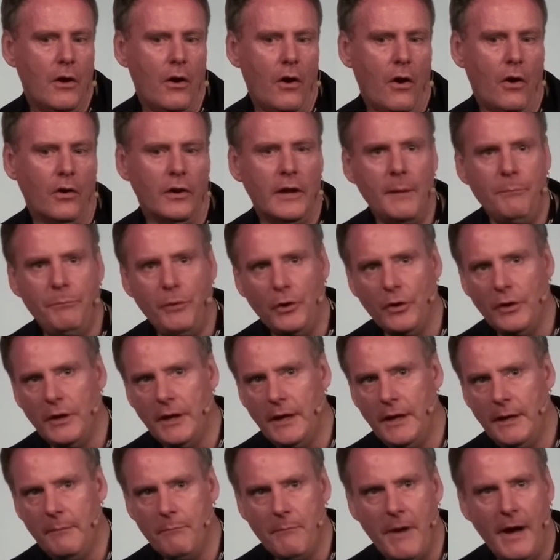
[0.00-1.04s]
Online
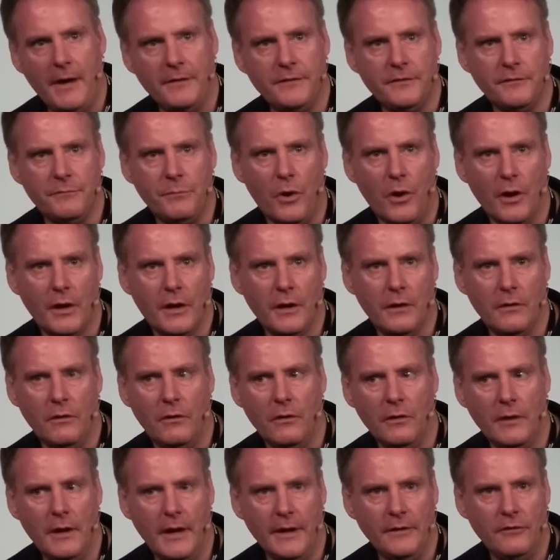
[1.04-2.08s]
beauty, massive market.
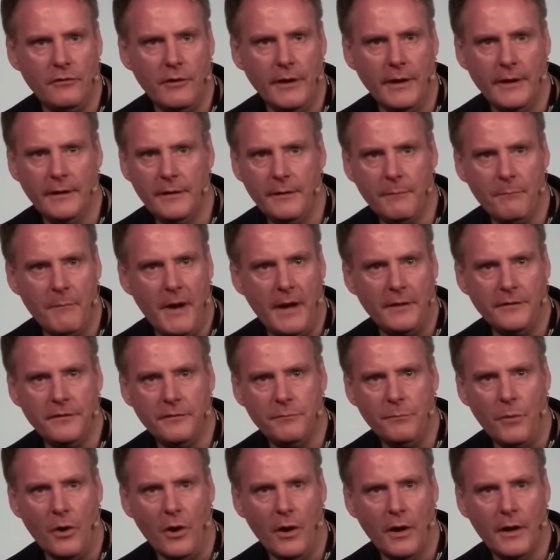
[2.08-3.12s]
Online drink,
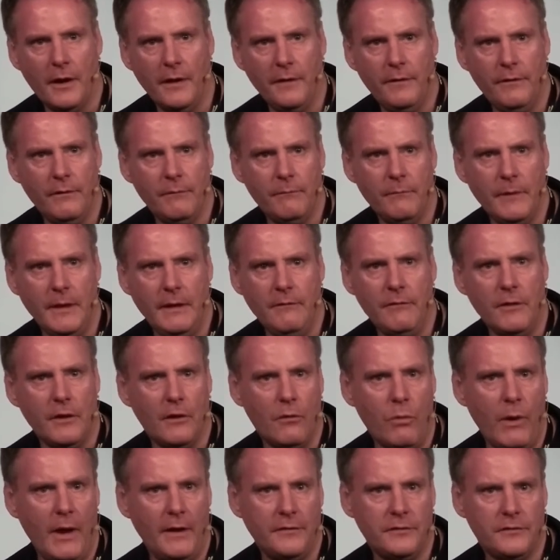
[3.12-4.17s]
massive market. Even
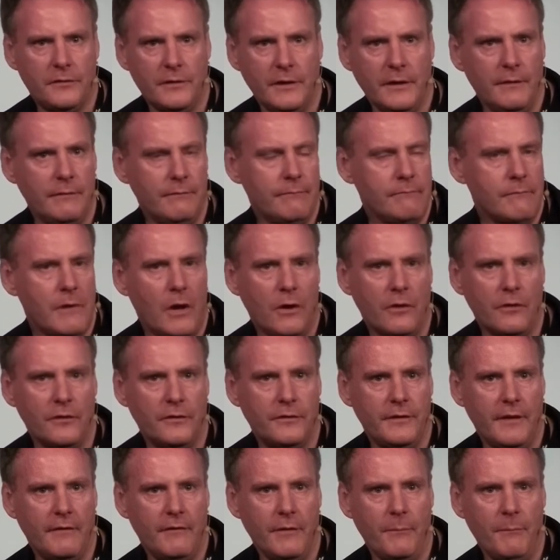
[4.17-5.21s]
equestrian,
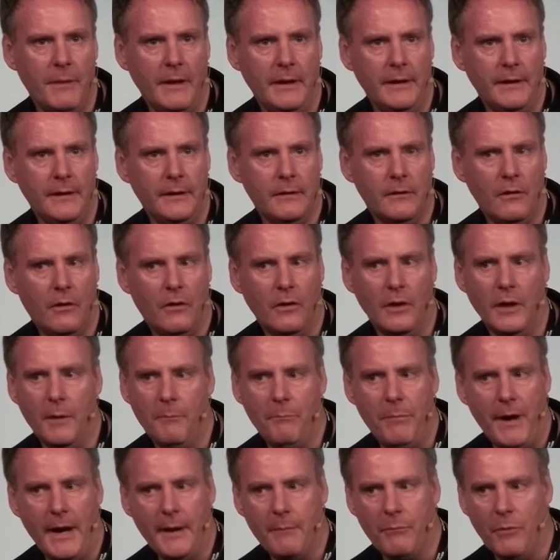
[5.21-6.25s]
170 million. Online
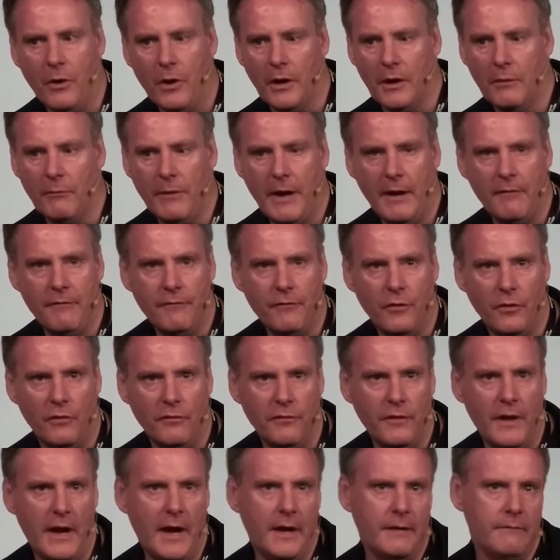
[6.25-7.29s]
bike market, we have involved
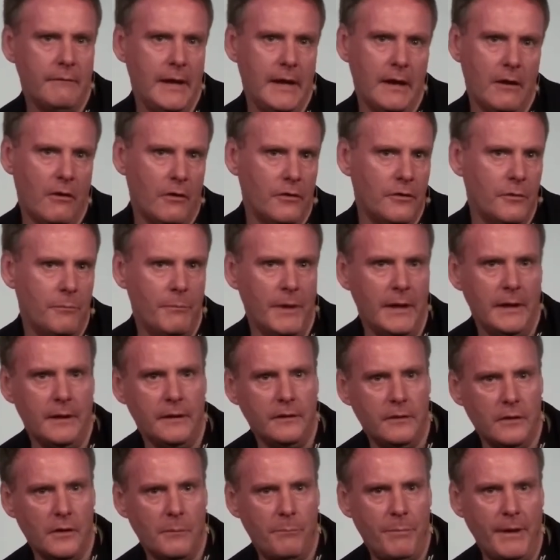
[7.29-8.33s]
in that, 800
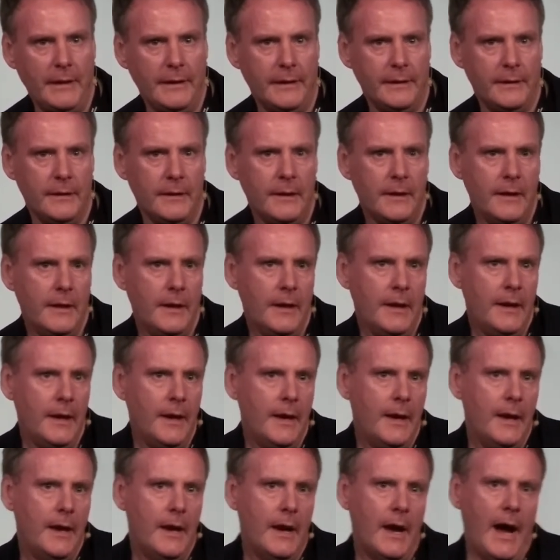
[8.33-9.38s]
million to 1 billion.
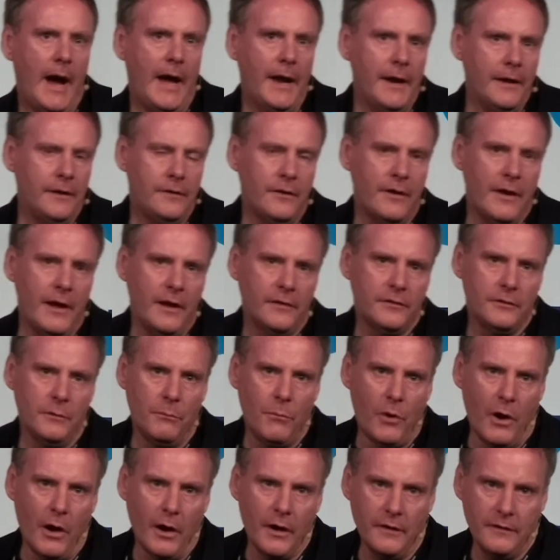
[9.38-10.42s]
And international
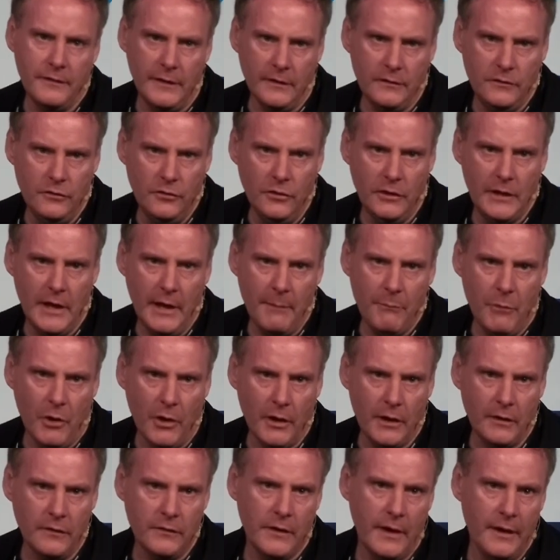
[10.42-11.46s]
markets, that's UK
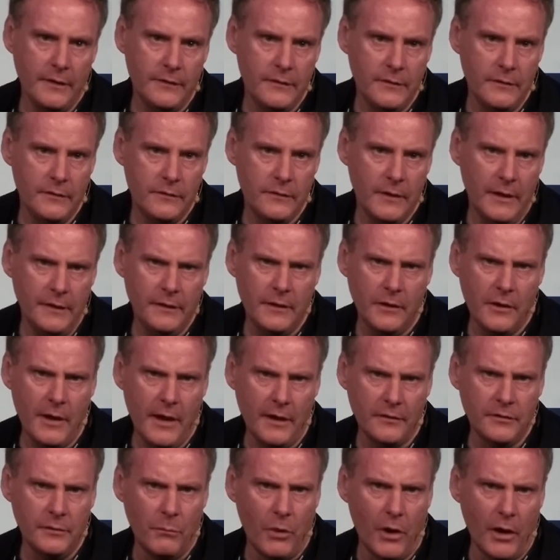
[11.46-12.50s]
market sizes.
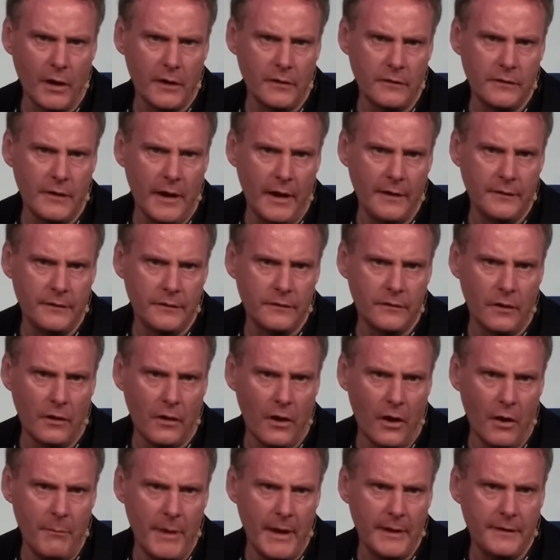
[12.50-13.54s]
International market sizes
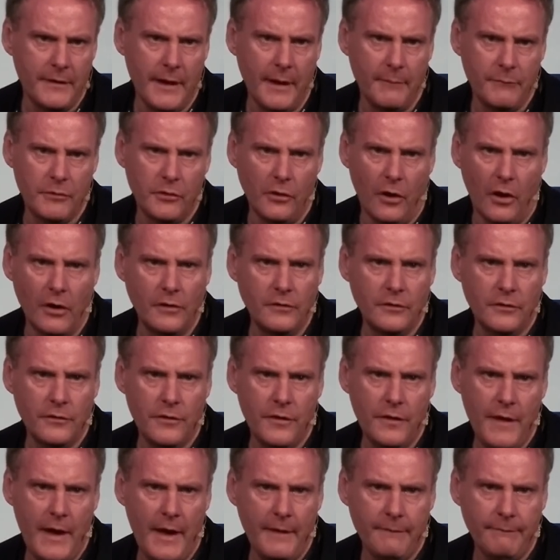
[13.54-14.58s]
are many times larger
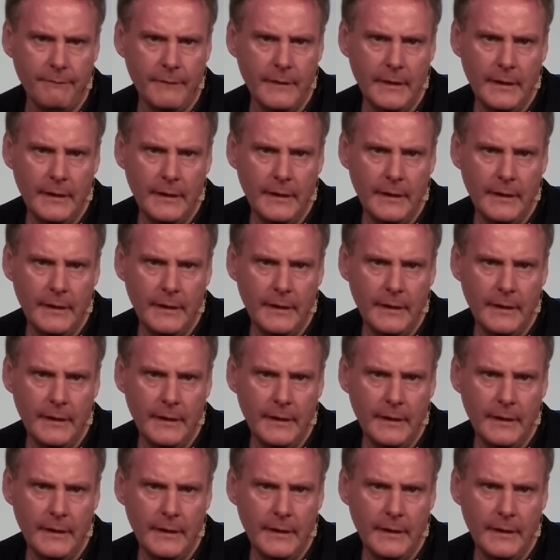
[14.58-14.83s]
than that.